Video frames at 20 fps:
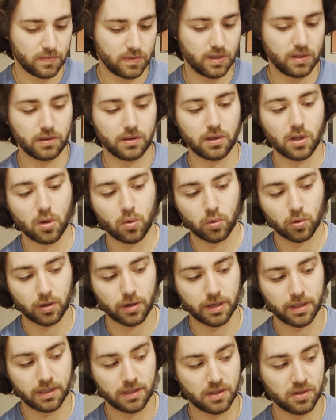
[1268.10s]
lower
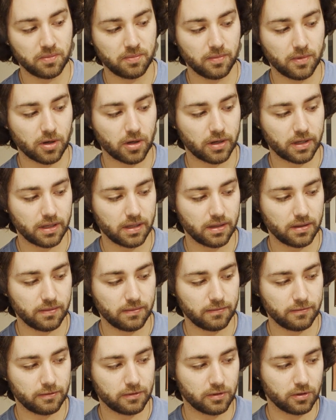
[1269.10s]
end
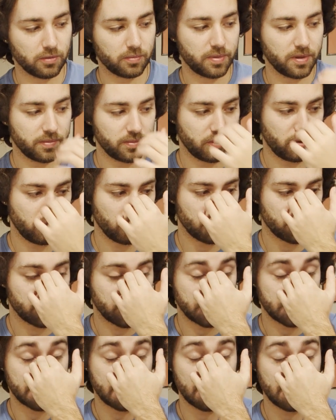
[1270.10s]
market for people who are
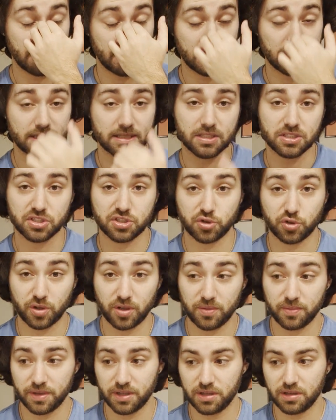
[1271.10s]
just getting into
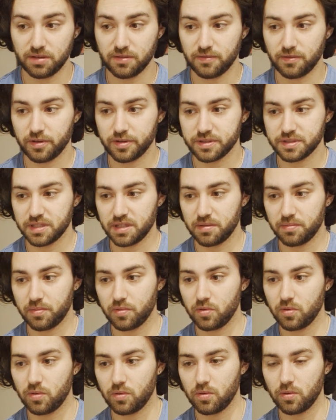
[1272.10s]
streaming, for
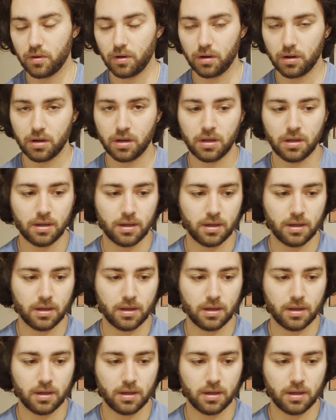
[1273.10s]
example, or